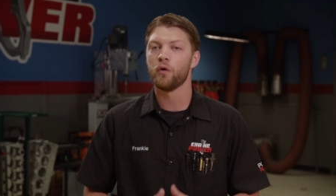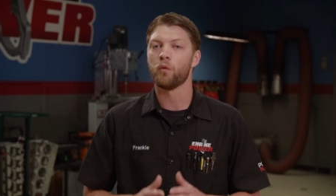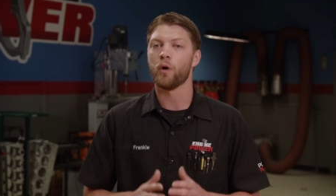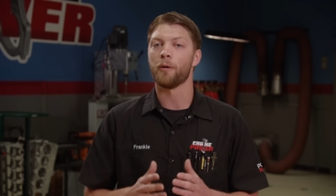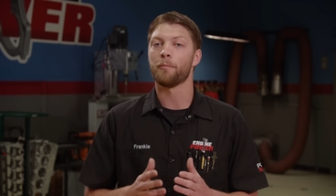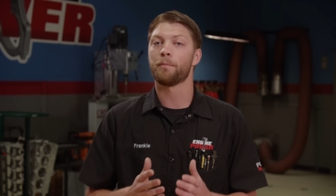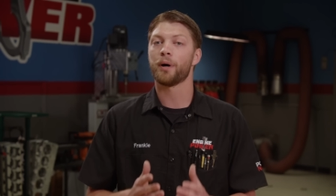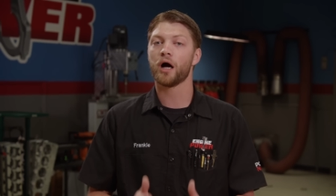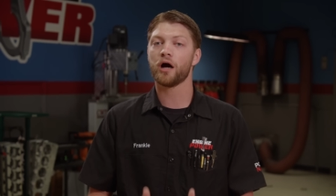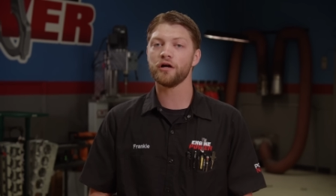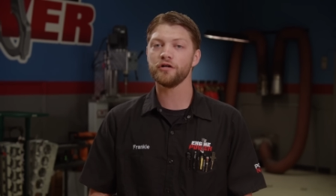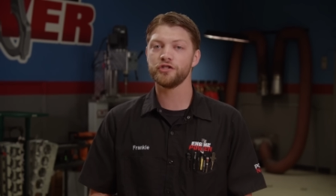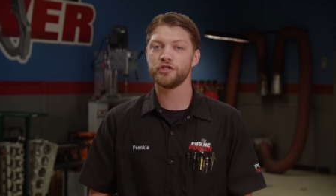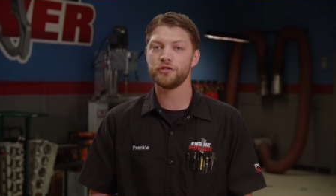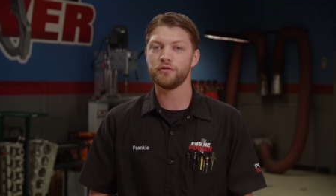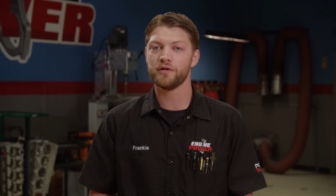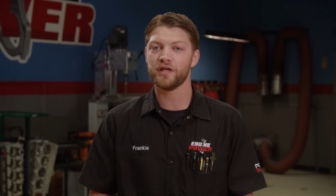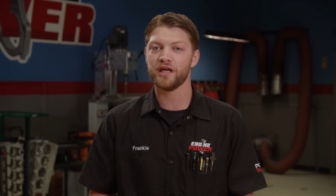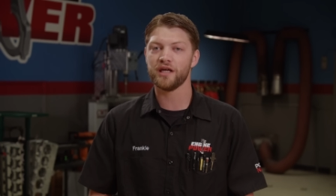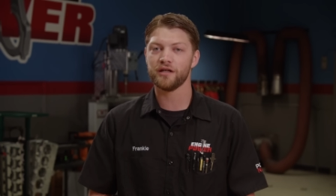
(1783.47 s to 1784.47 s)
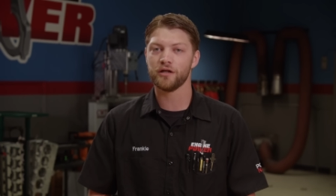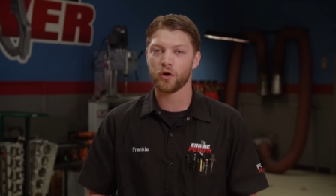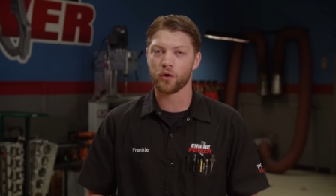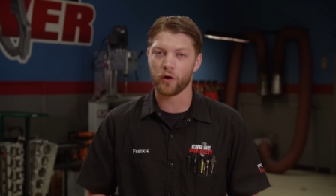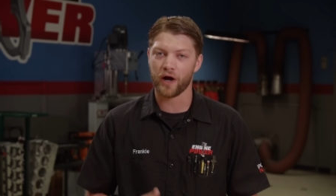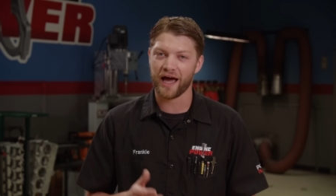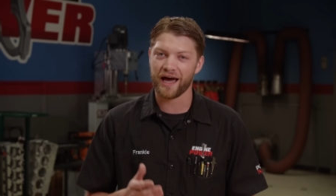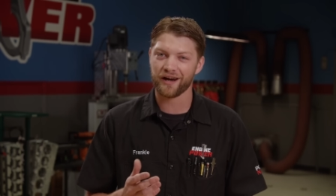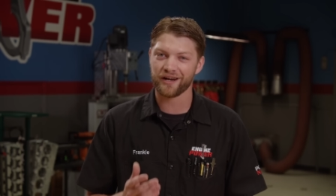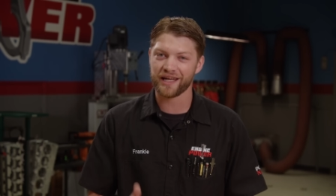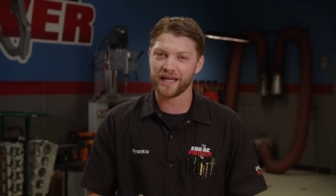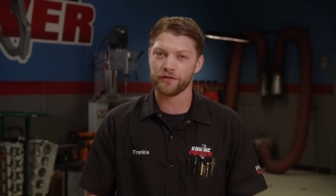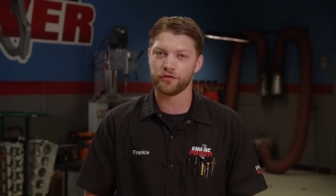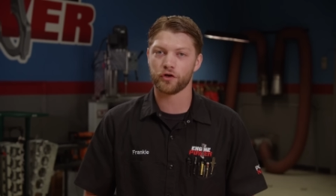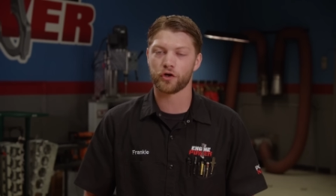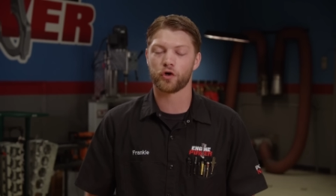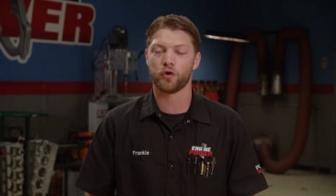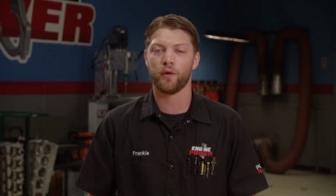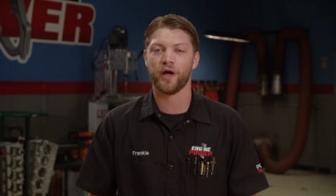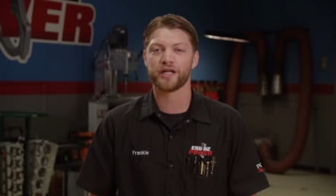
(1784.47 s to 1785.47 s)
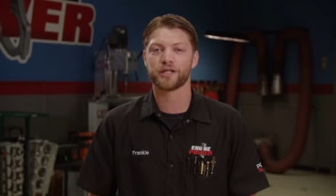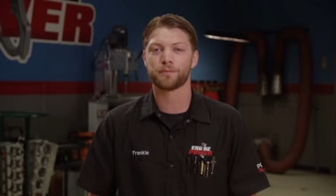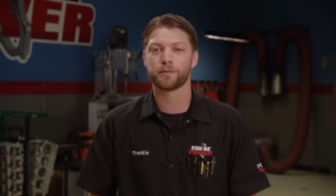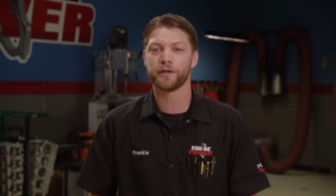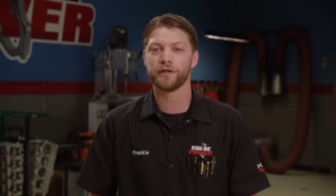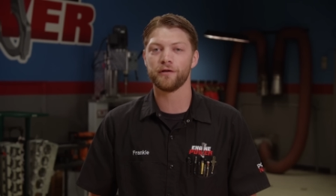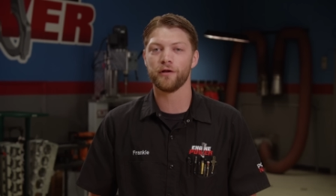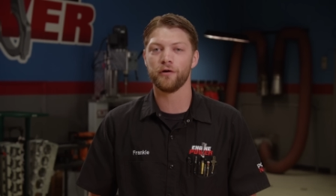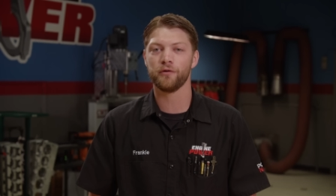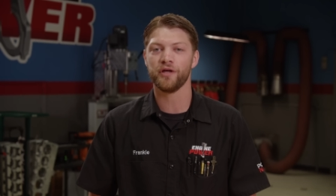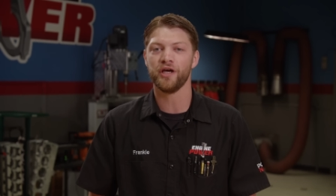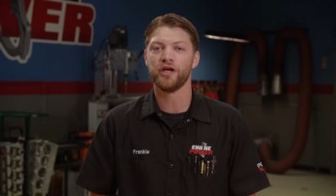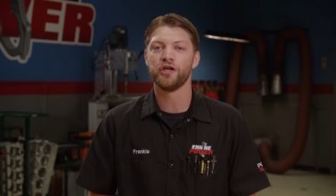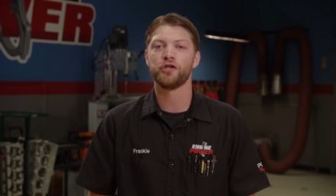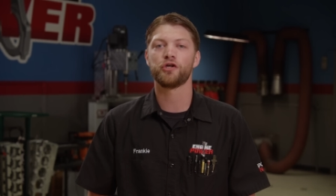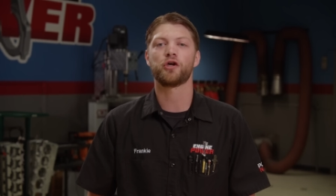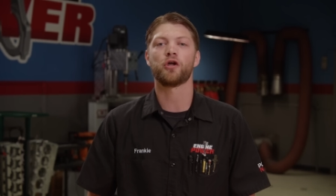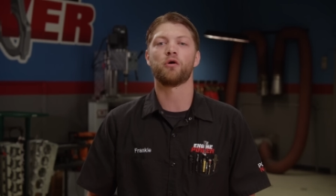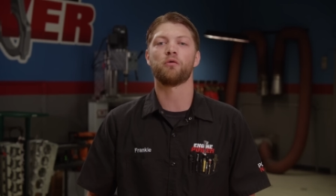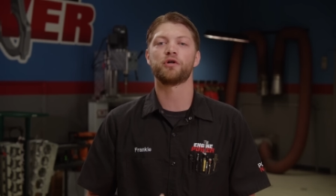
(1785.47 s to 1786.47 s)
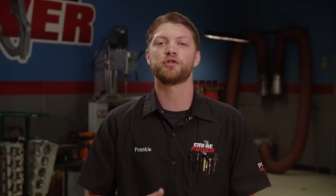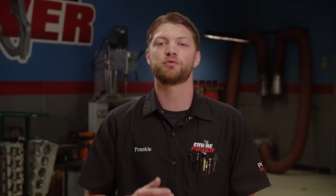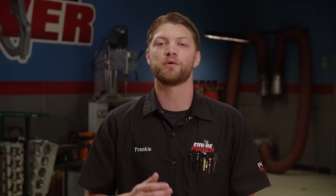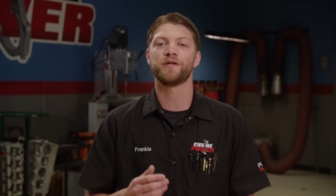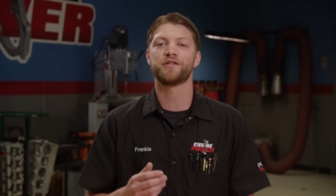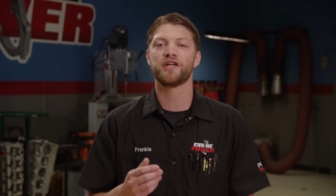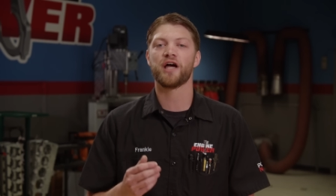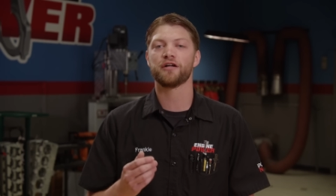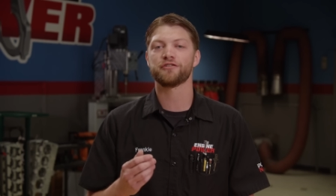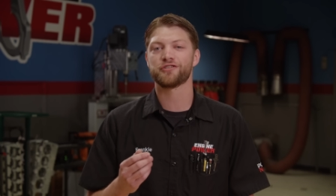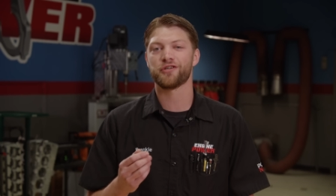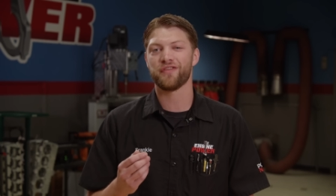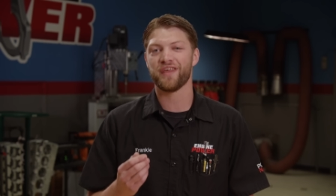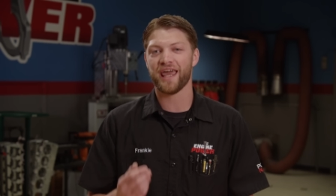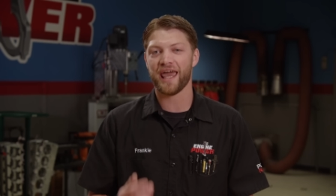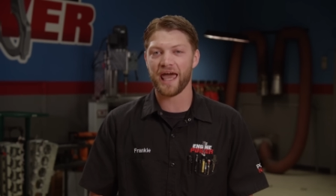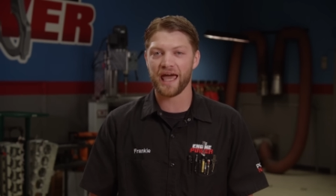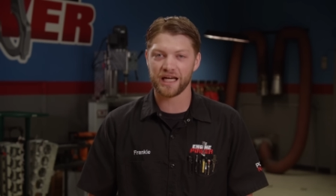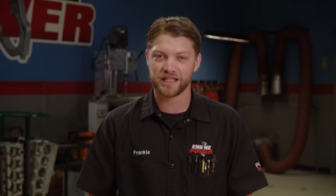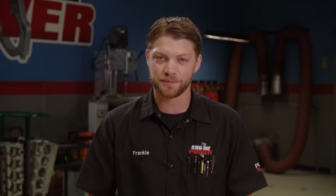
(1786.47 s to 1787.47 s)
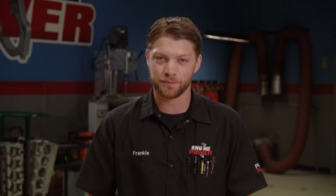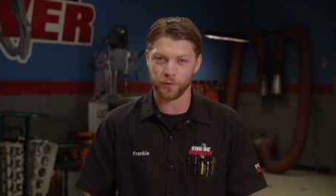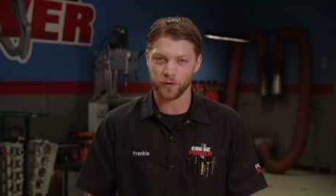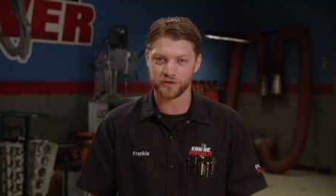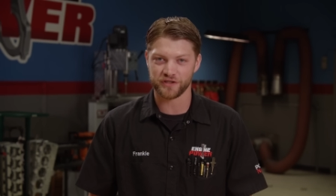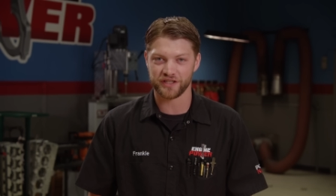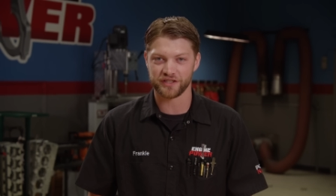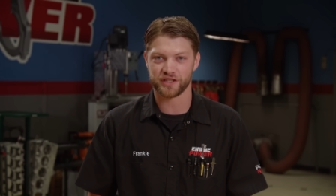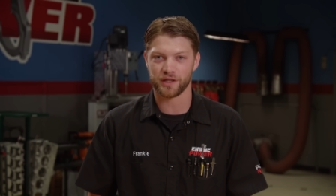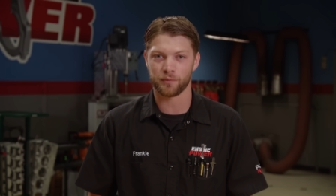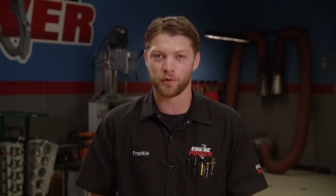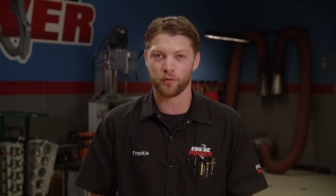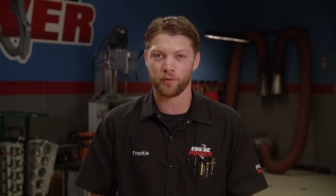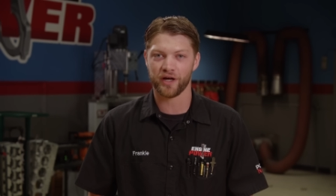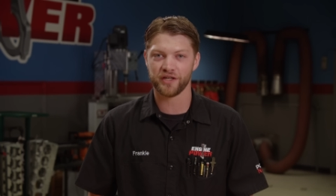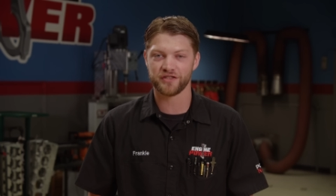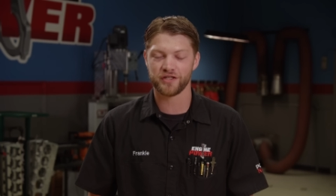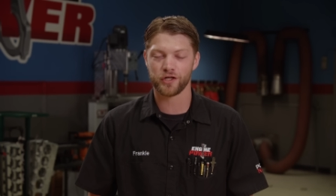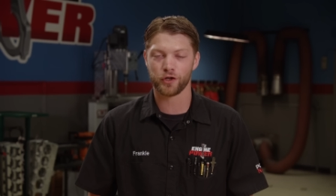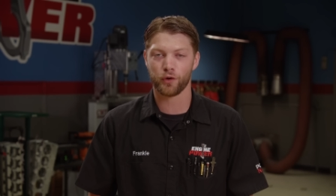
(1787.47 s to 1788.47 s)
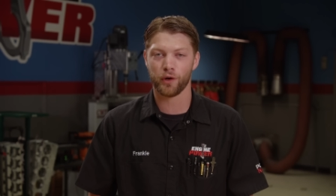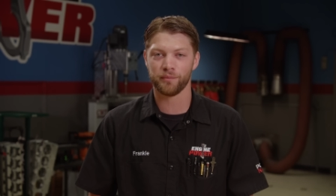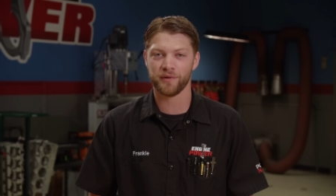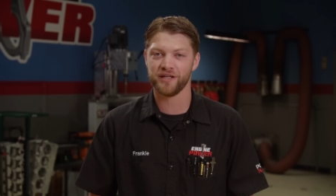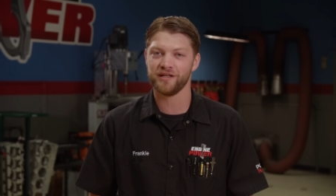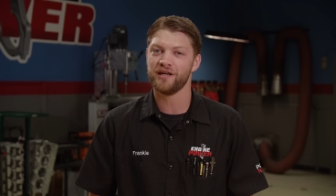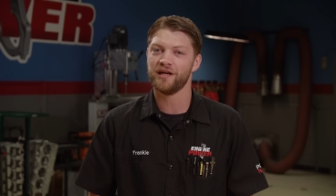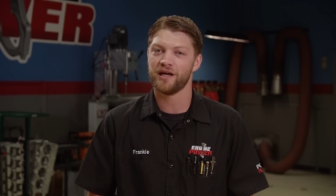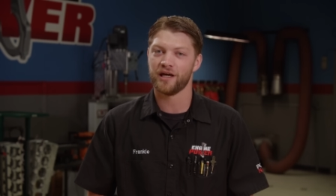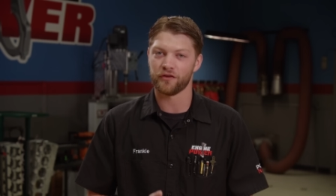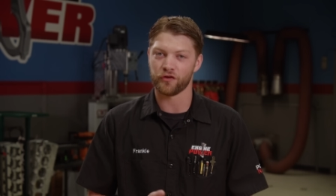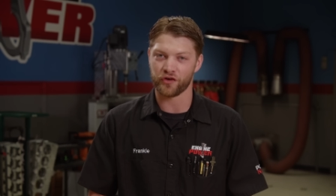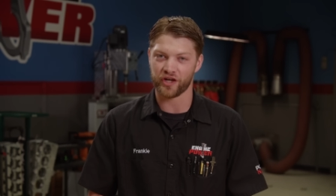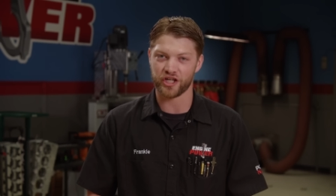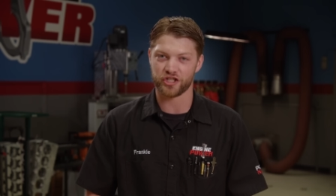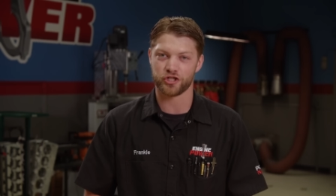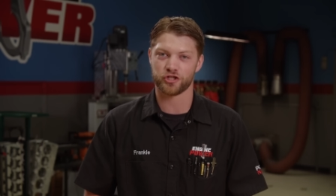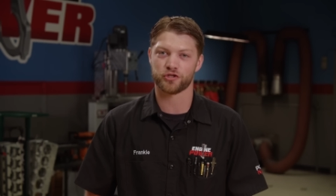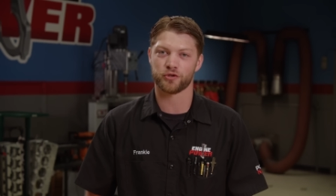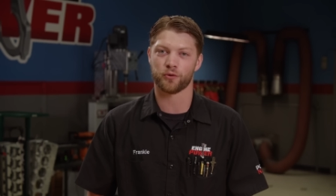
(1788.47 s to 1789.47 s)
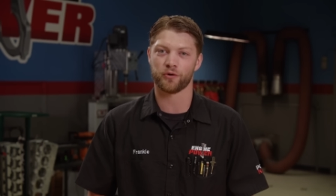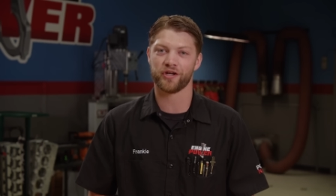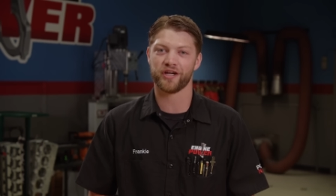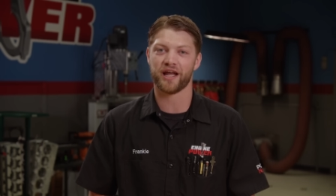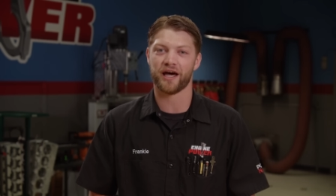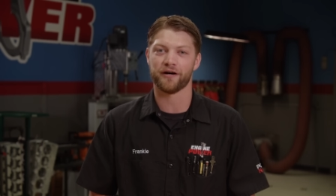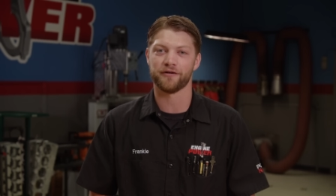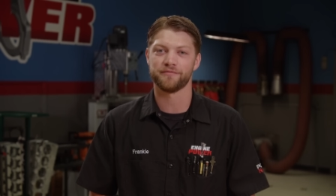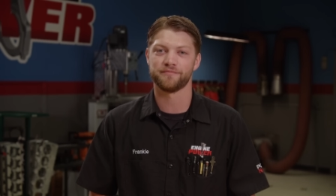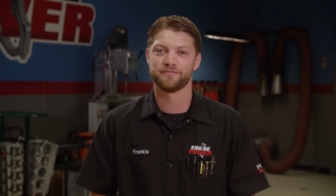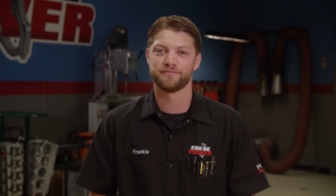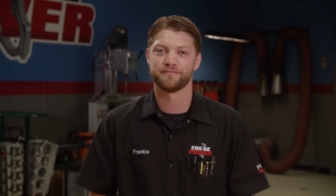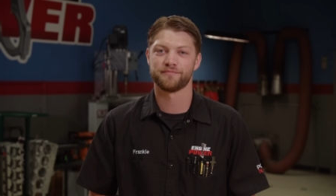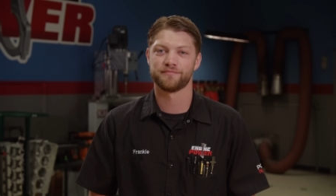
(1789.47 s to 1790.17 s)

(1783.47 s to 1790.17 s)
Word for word: what parts you need, or how to get the correct preload, you can always reach out to the experts at Summit Racing Equipment and they'll get you sorted out.